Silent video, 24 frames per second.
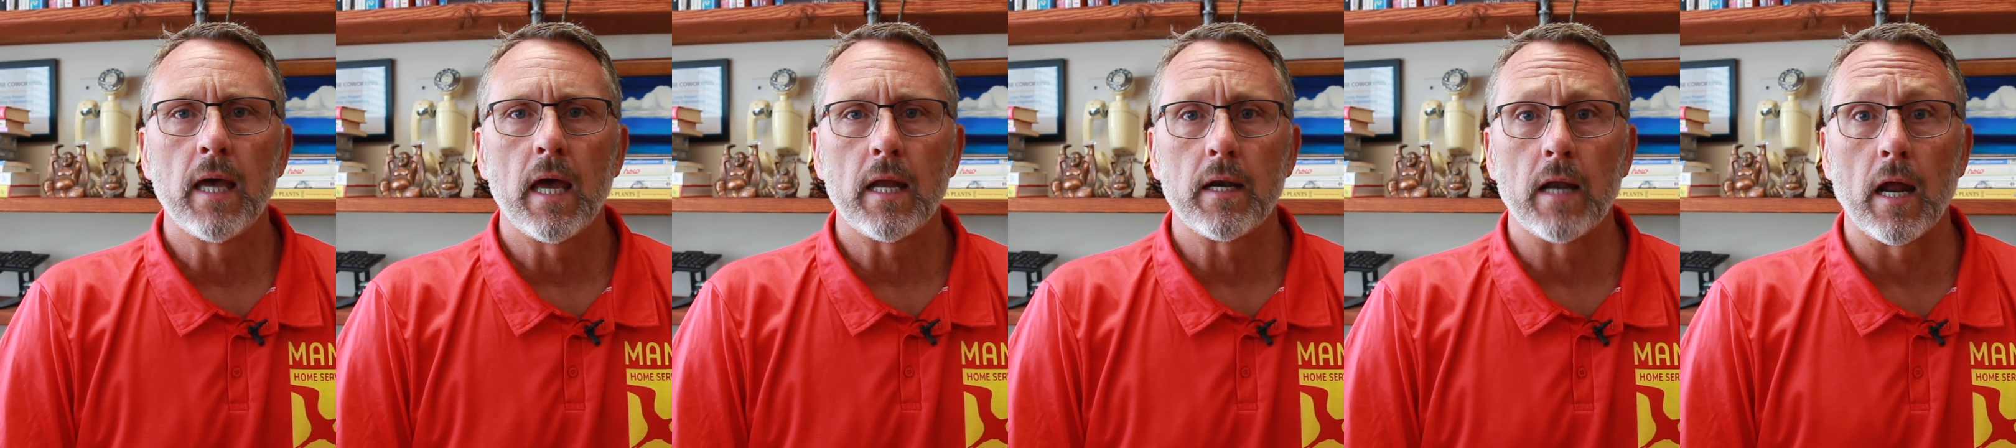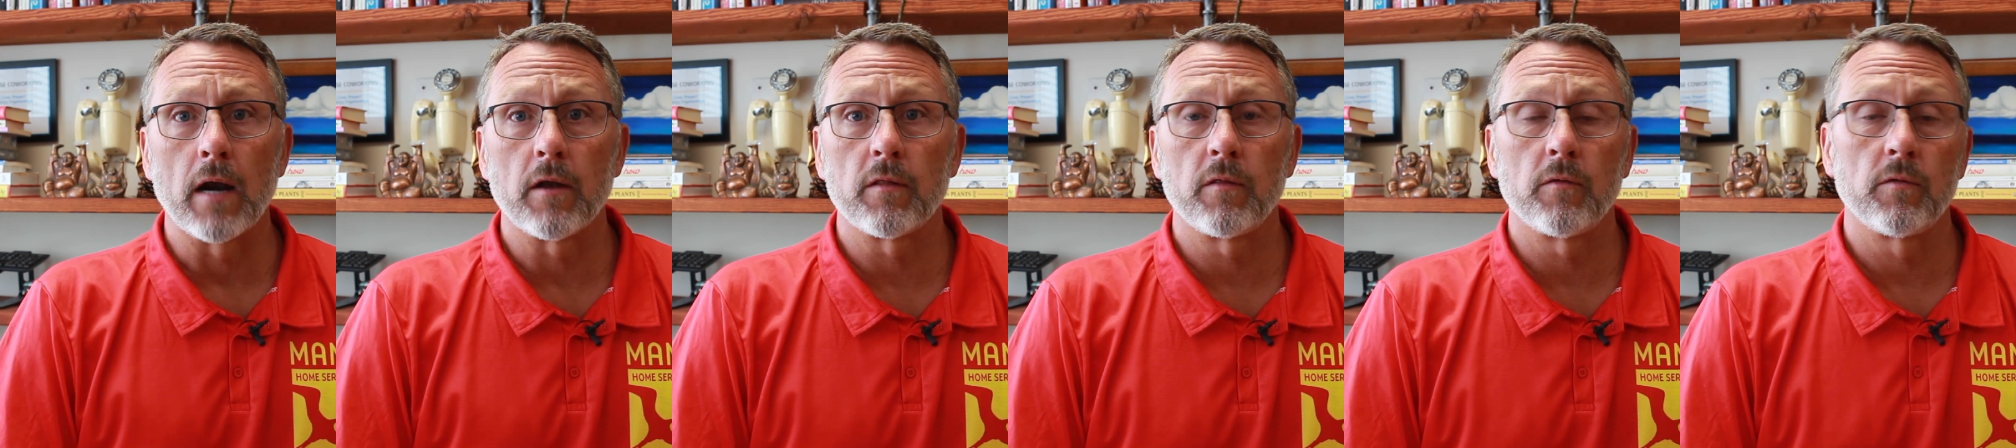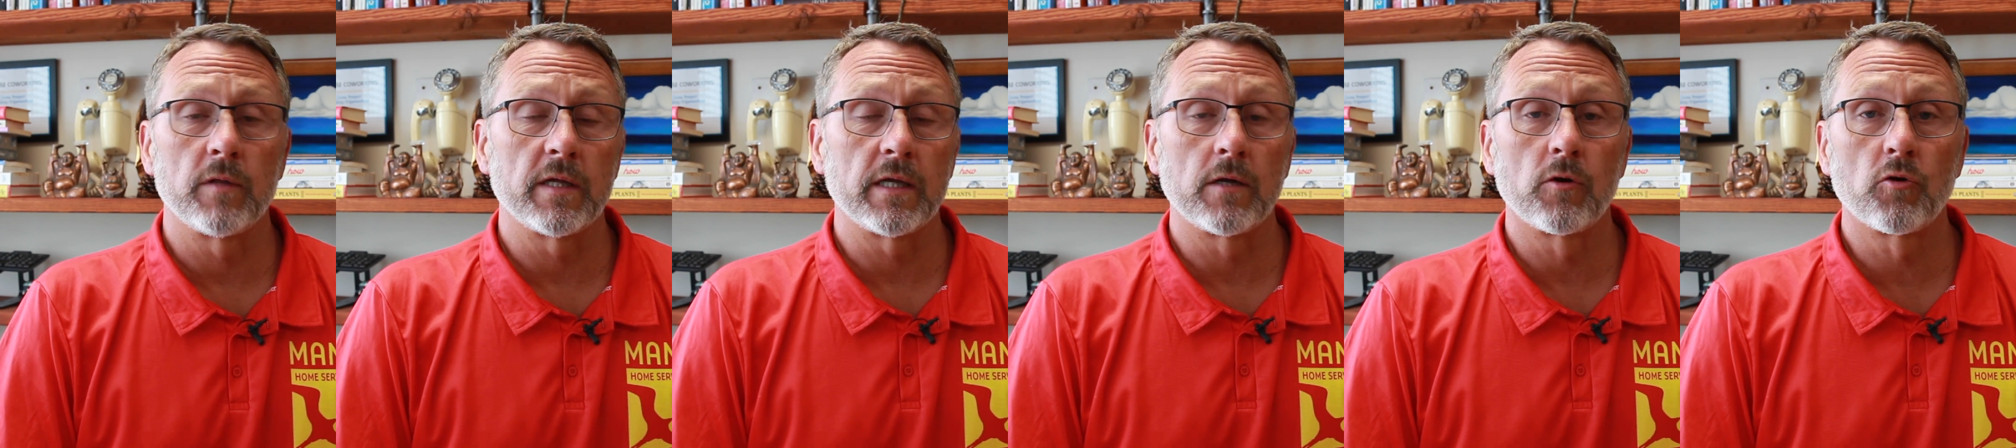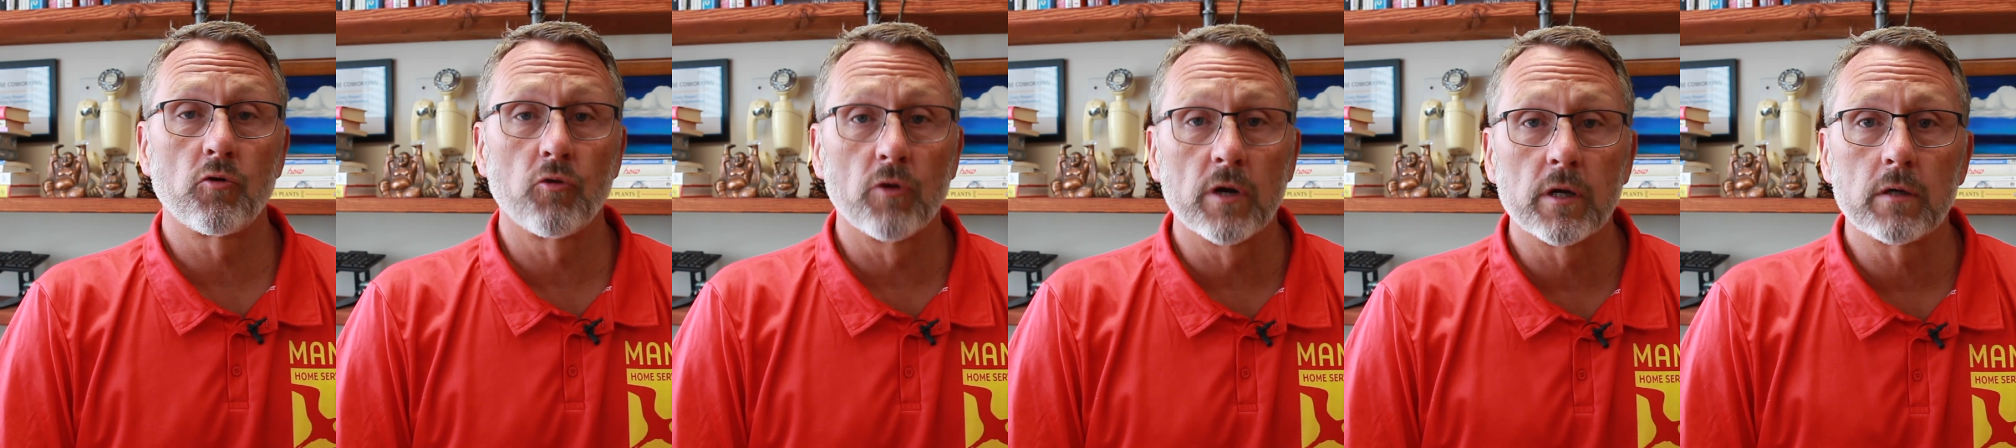not only
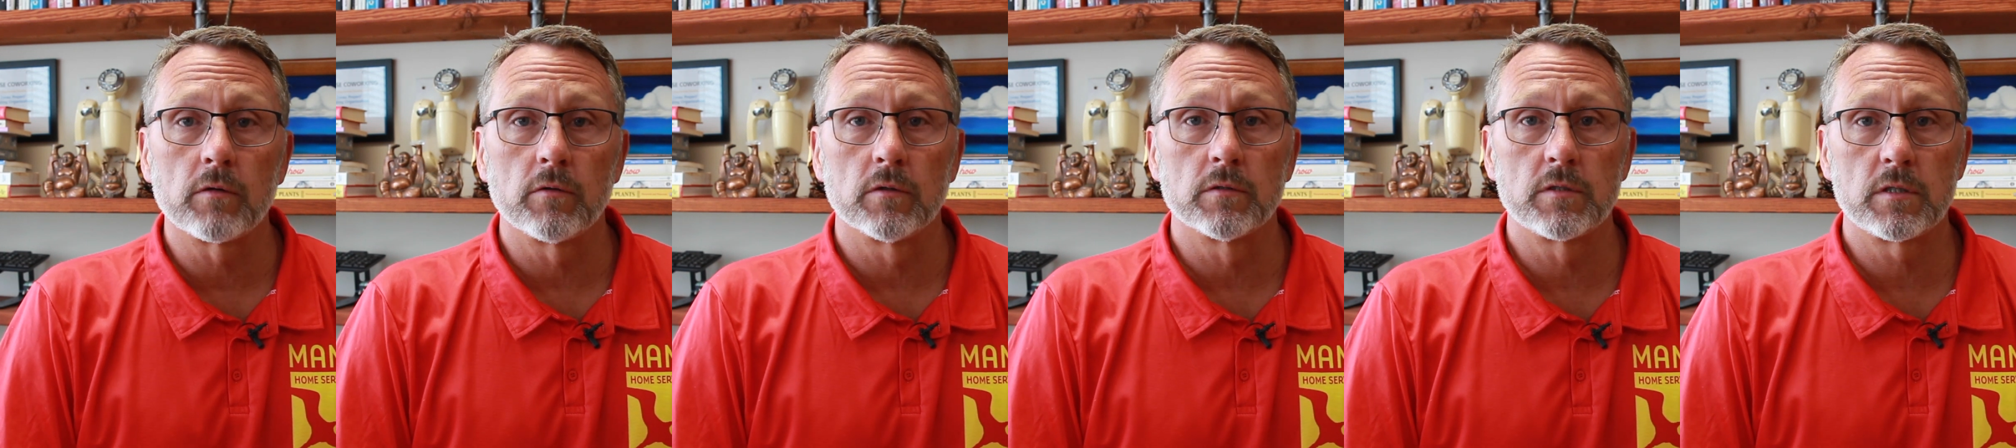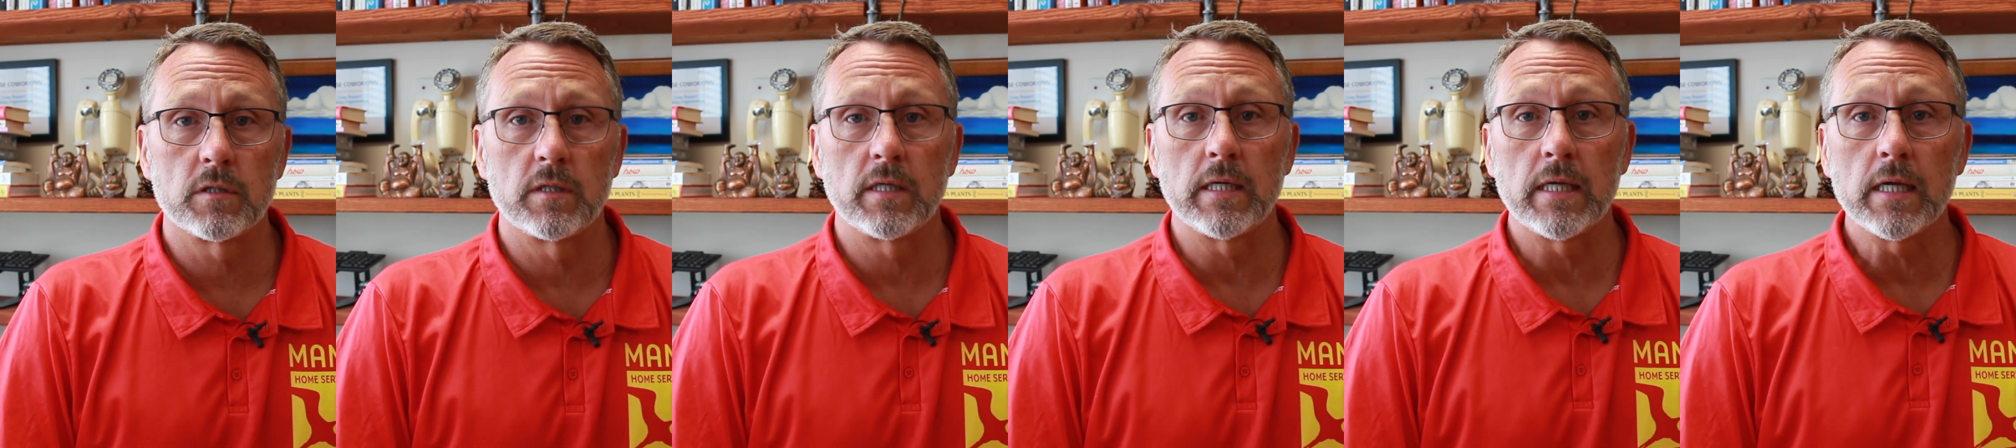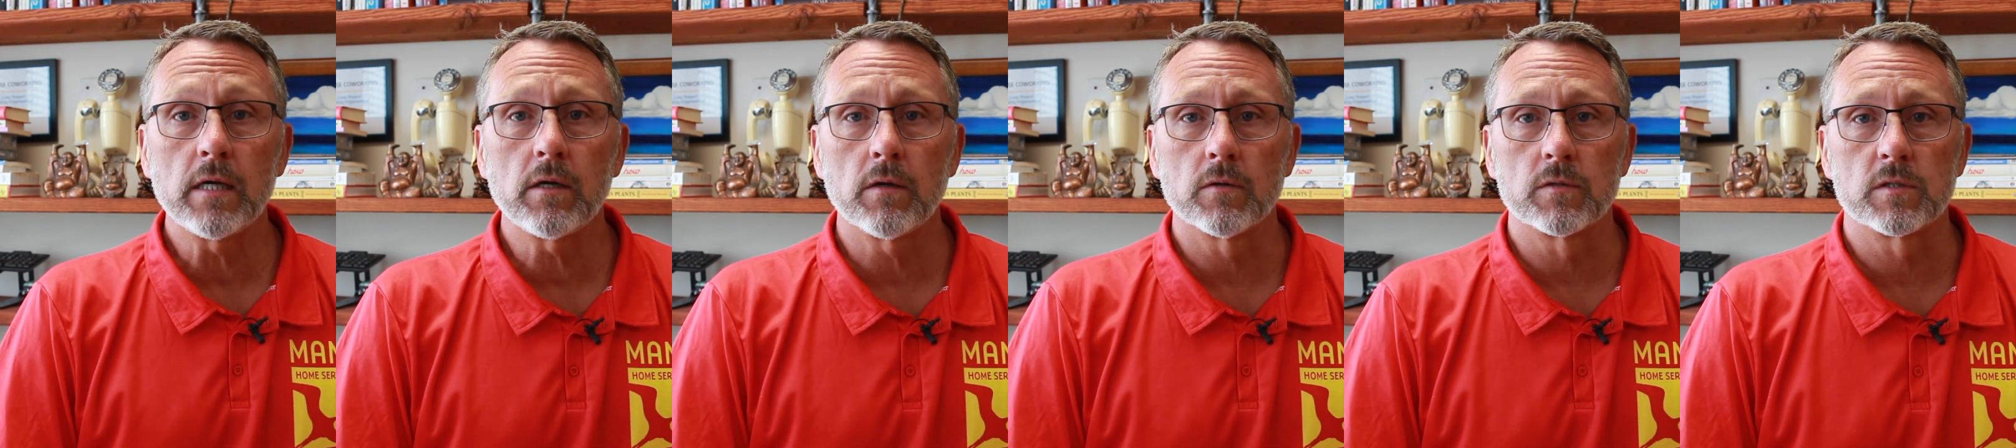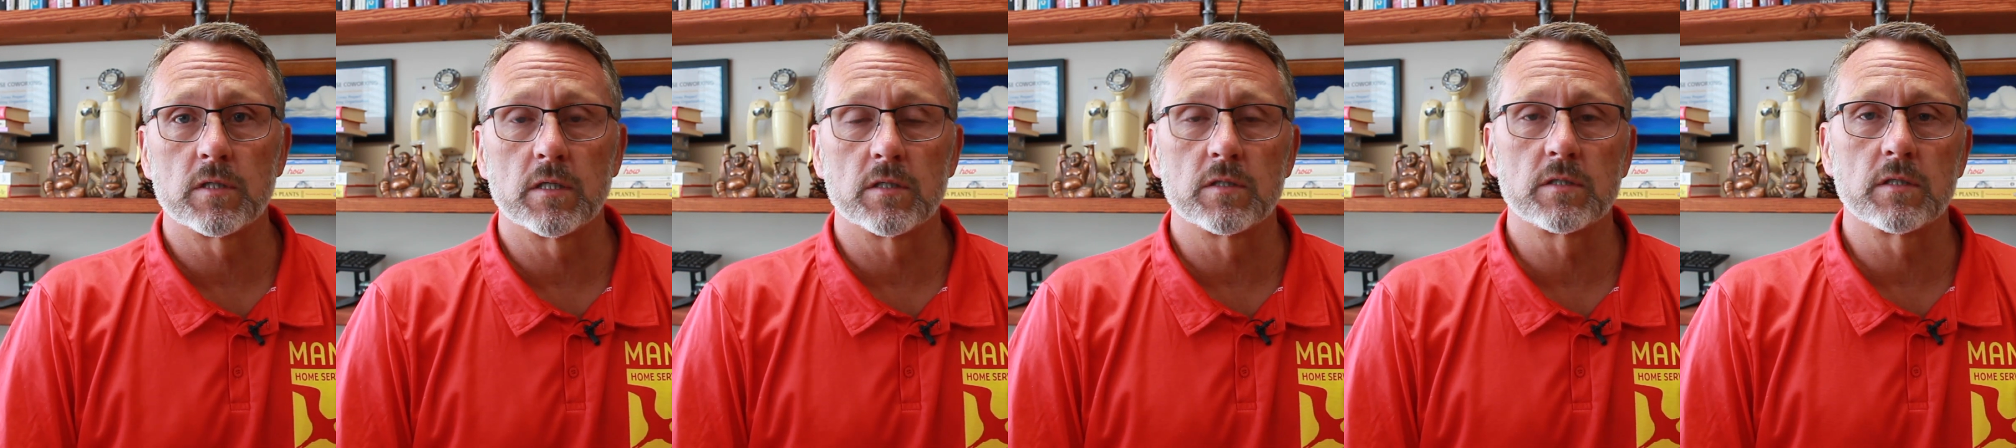critical to the
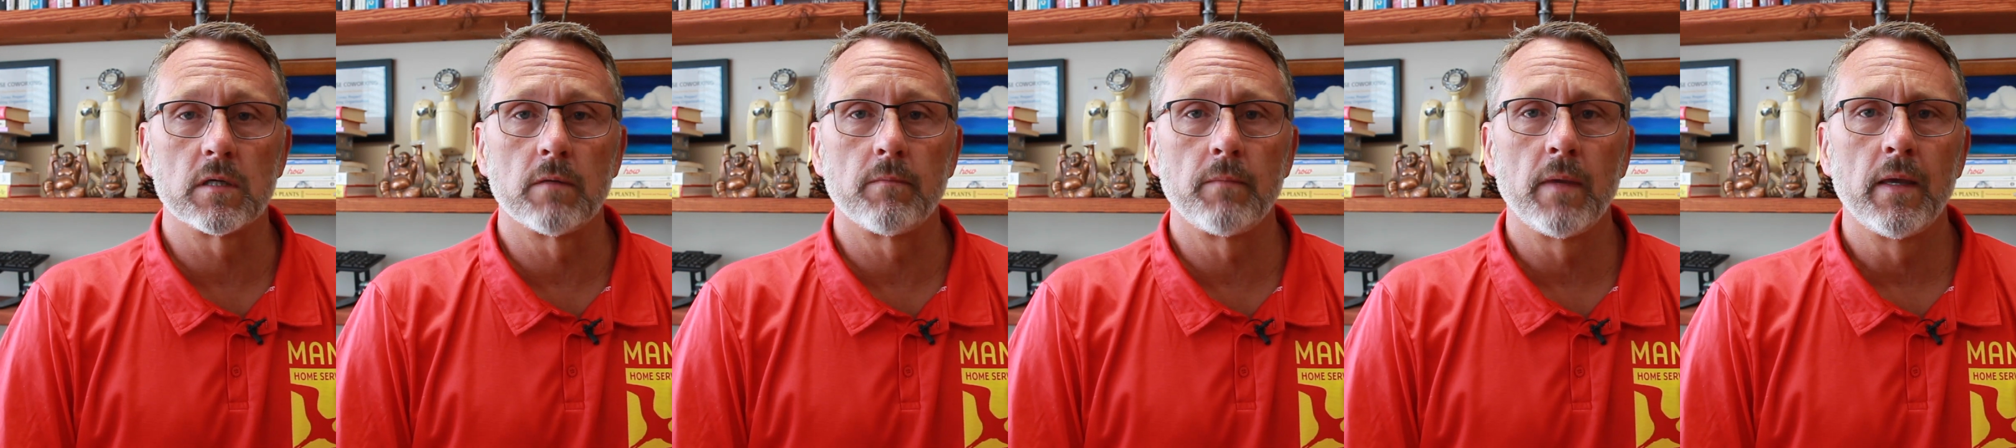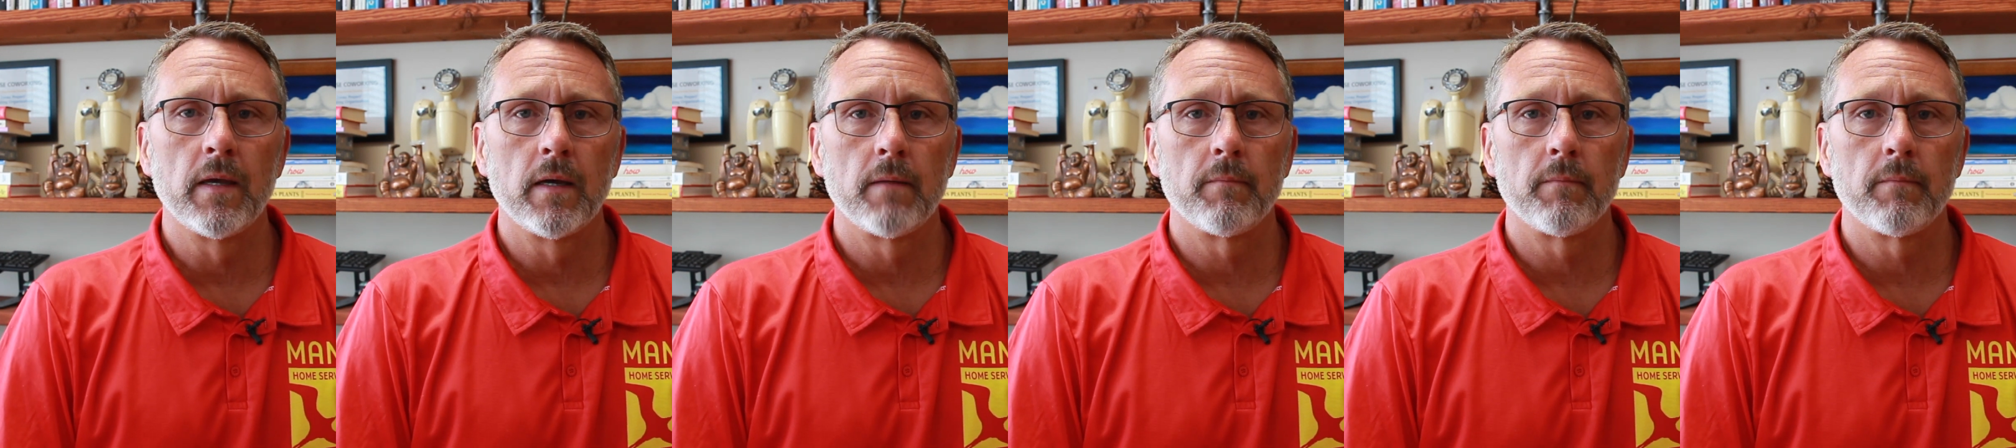ecosystem,